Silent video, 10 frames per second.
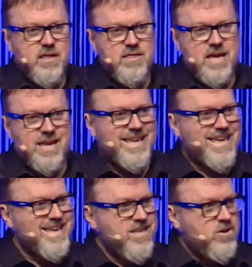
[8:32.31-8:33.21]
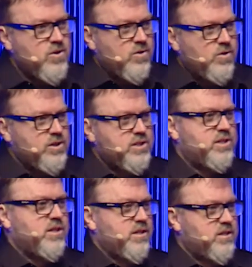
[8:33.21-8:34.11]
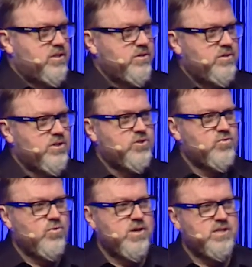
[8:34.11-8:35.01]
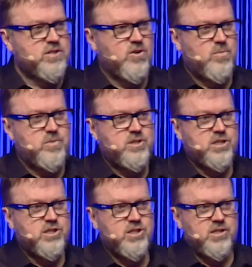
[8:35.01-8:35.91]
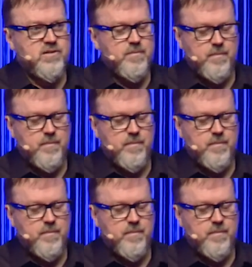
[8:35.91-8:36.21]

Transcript: that he used to destroy his competition.